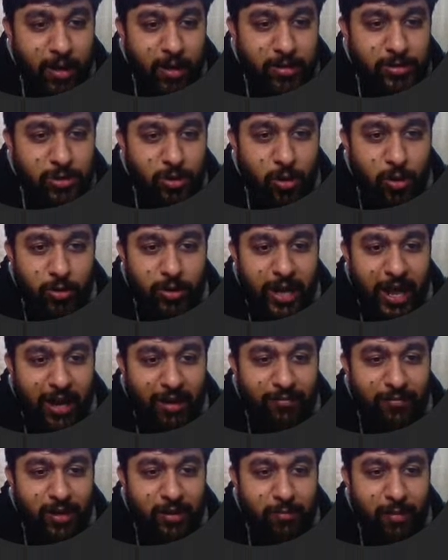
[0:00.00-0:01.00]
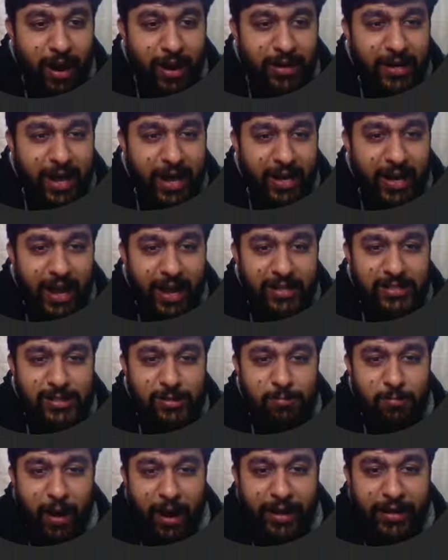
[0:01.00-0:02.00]
So del v by del x
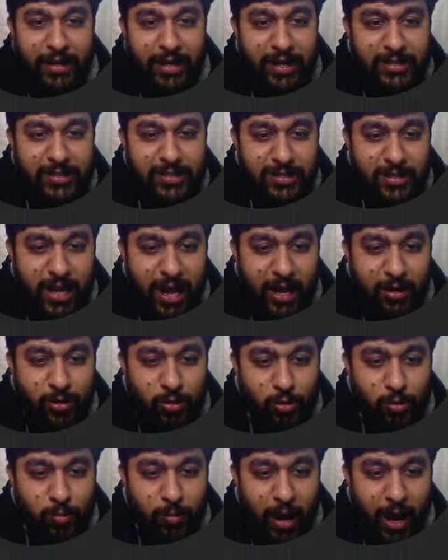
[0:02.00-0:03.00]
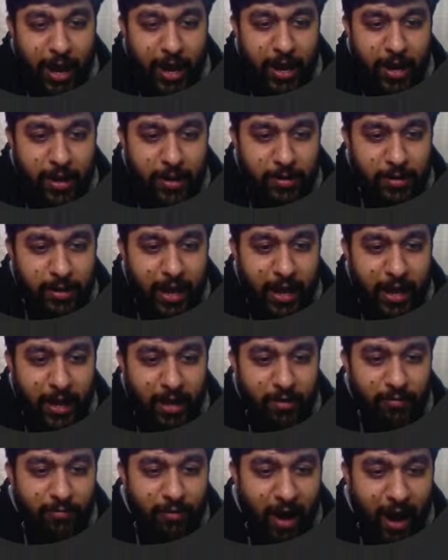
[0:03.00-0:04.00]
minus del u by
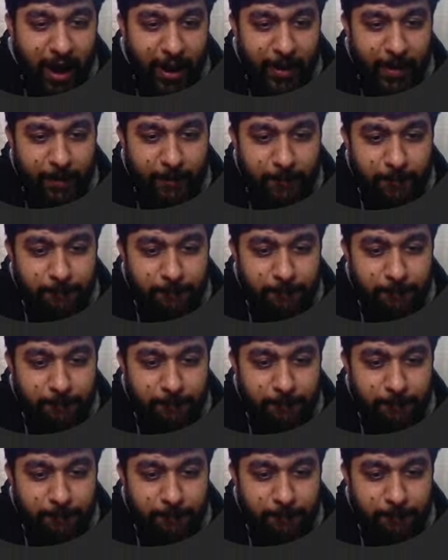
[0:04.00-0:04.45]
del y.